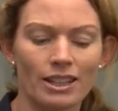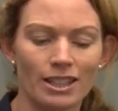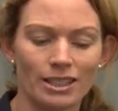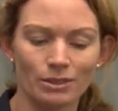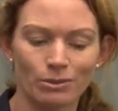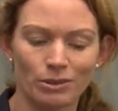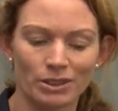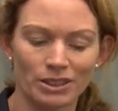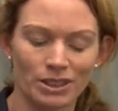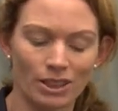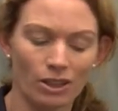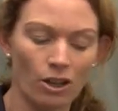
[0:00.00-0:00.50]

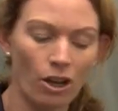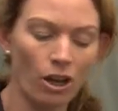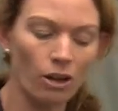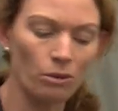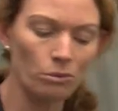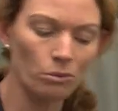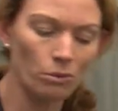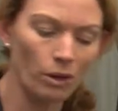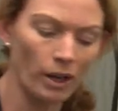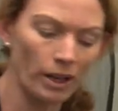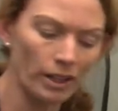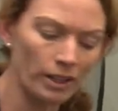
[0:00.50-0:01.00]
This one's a
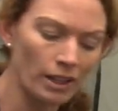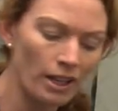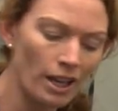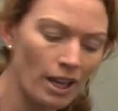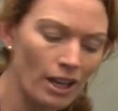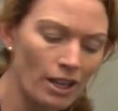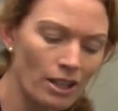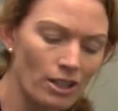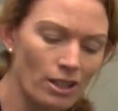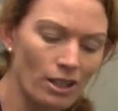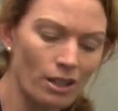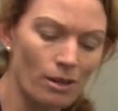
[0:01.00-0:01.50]
cotton one.
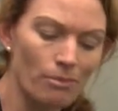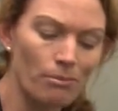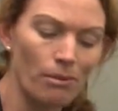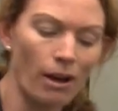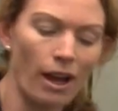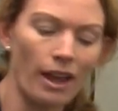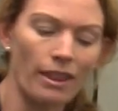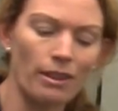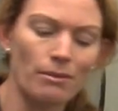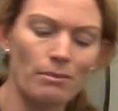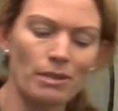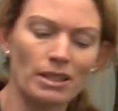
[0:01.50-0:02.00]
You can
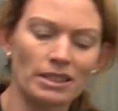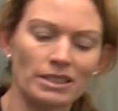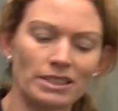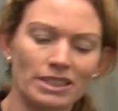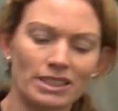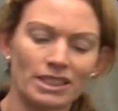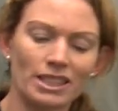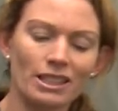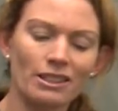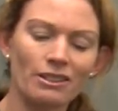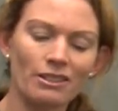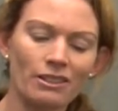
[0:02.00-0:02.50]
buy them in
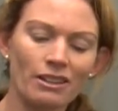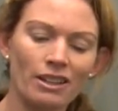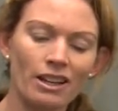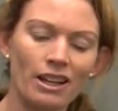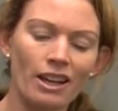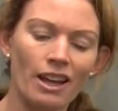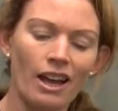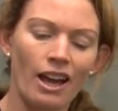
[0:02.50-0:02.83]
silk.